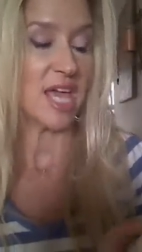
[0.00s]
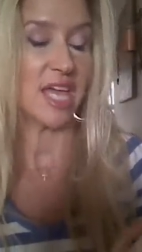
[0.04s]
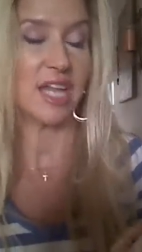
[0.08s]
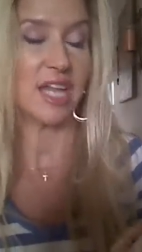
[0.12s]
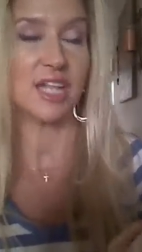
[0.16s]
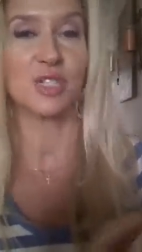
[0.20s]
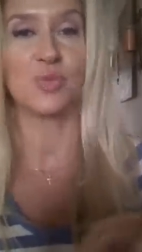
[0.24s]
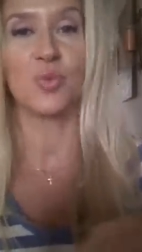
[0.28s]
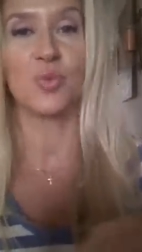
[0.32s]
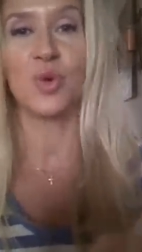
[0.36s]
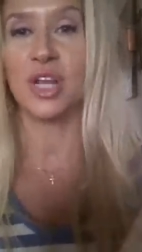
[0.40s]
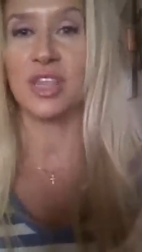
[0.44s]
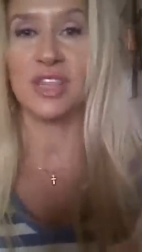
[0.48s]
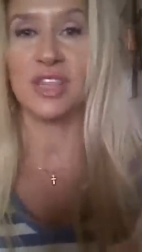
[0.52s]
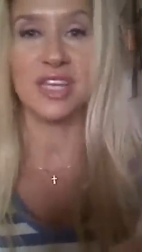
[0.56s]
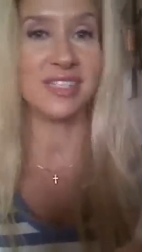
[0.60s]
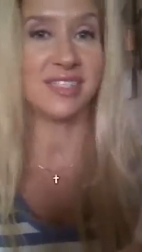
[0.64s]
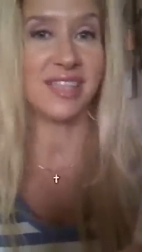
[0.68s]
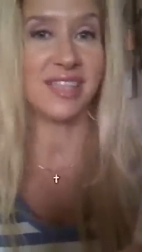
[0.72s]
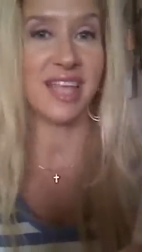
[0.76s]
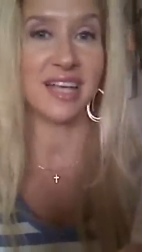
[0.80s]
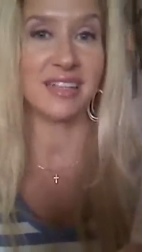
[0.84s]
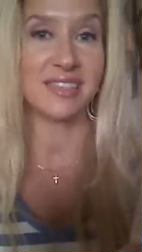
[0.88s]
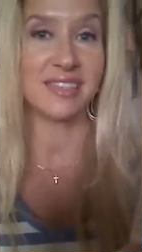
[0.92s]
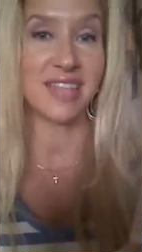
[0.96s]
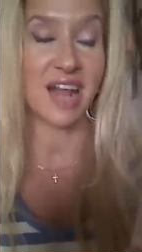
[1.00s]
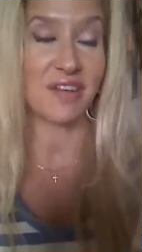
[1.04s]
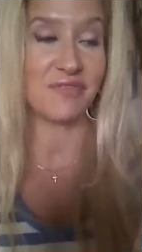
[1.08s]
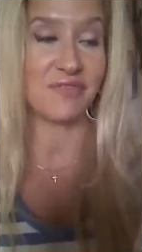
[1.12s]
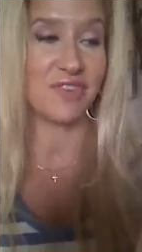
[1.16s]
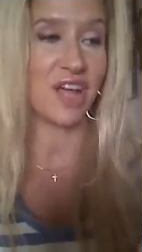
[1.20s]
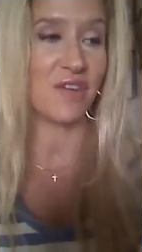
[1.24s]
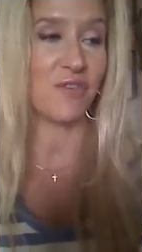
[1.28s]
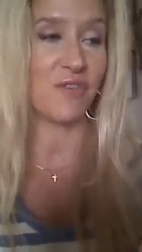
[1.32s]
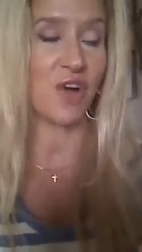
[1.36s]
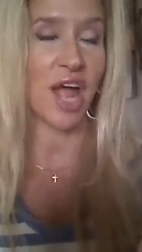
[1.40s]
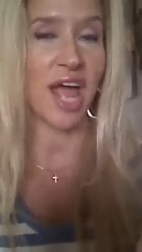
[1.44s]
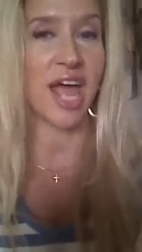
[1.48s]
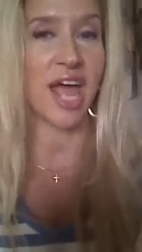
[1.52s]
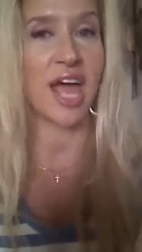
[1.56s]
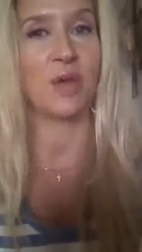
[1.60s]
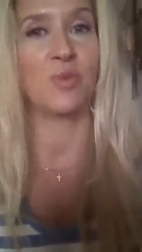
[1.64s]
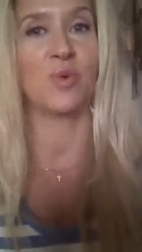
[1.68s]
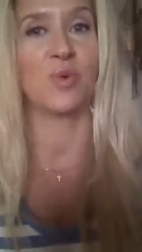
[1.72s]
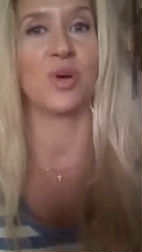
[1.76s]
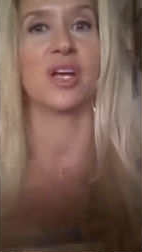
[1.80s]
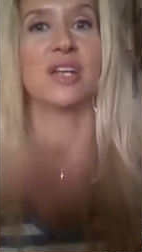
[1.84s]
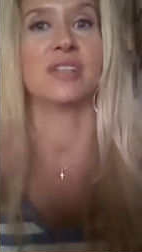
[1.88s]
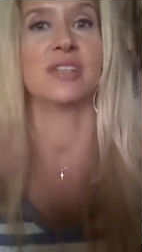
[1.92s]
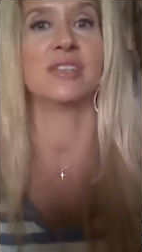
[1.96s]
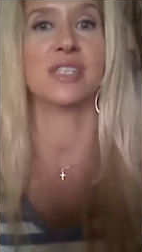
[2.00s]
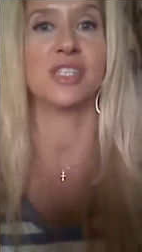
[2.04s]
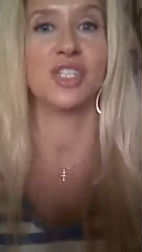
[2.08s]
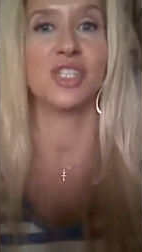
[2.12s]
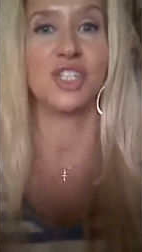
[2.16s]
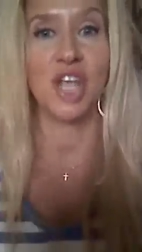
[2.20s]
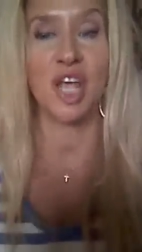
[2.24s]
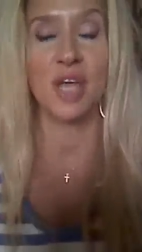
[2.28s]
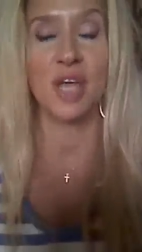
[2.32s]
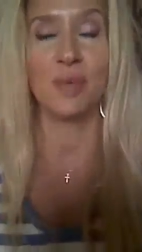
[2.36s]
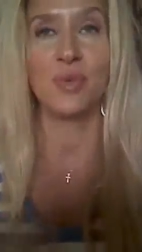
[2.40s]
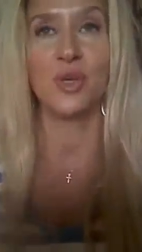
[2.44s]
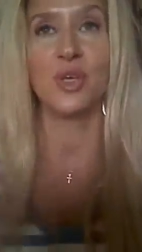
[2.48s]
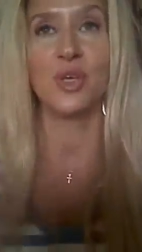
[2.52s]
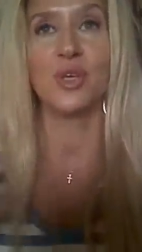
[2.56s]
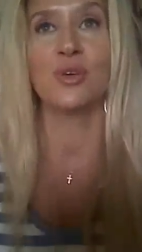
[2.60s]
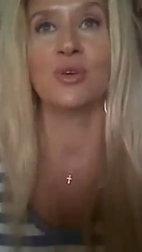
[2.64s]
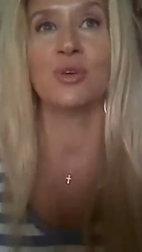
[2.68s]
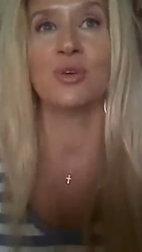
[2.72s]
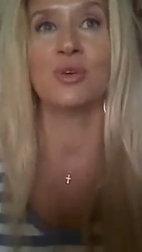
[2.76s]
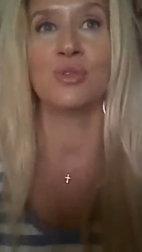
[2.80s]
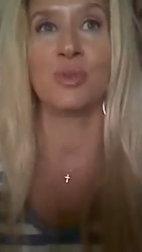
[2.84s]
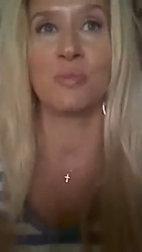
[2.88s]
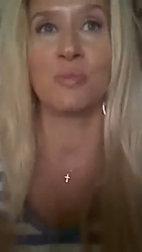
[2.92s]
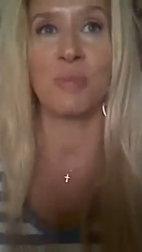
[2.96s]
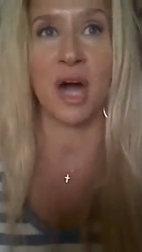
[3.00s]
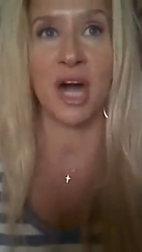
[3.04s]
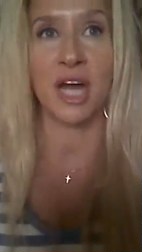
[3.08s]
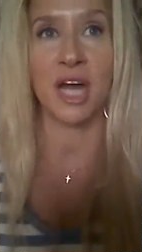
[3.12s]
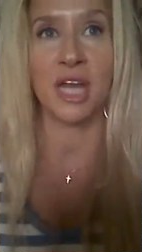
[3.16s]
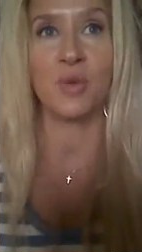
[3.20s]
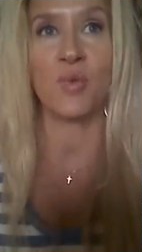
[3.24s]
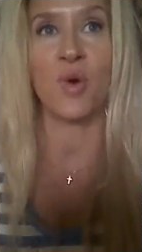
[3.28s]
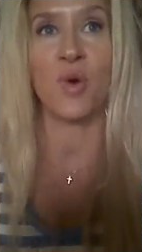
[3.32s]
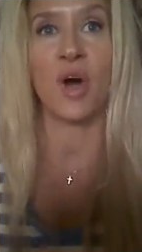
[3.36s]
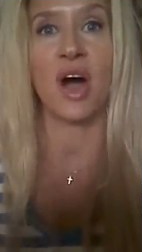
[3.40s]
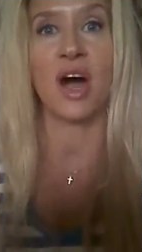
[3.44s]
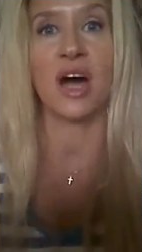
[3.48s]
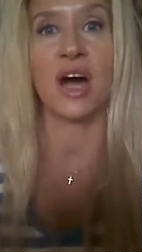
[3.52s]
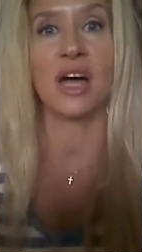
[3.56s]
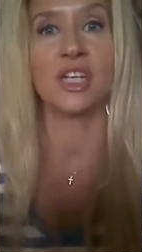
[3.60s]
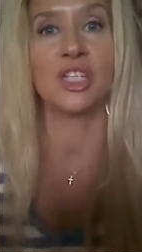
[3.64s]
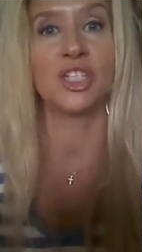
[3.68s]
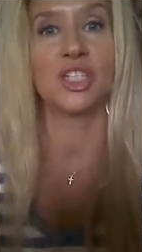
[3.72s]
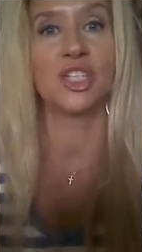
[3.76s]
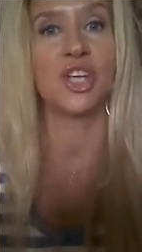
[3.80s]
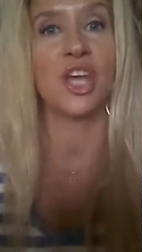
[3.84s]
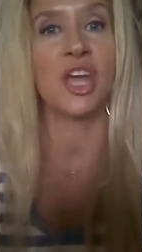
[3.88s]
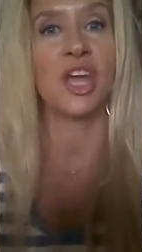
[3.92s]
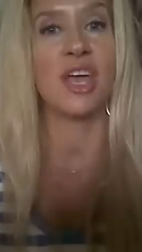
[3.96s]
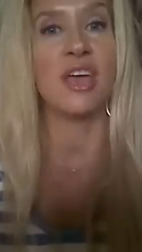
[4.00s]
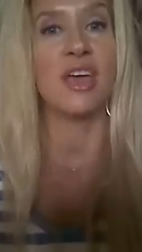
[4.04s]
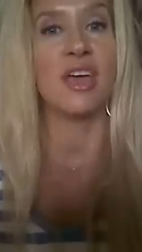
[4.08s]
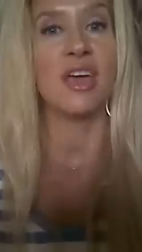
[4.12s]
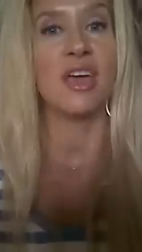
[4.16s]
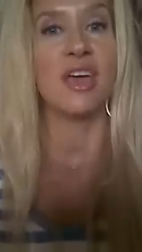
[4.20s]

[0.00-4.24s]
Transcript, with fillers: and it's one of these things that I've never had where it's the shampoo, the body wash,